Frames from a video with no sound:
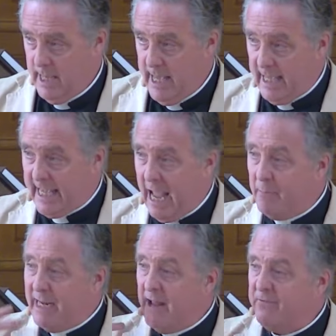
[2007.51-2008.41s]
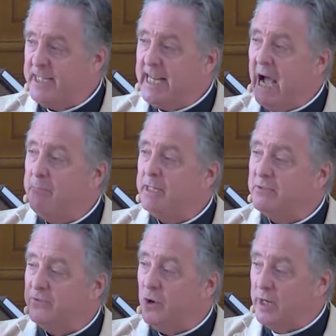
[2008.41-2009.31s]
He came lifting up his
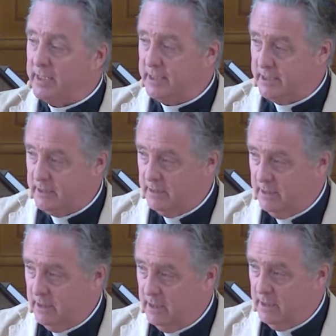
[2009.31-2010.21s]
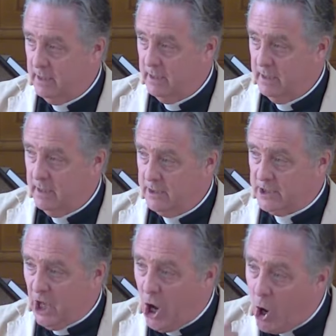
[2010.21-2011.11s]
voice to
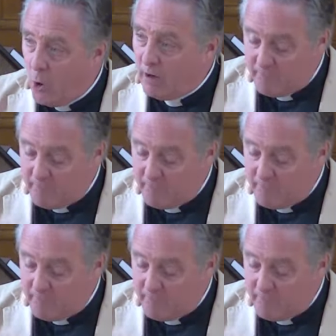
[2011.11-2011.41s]
the whole of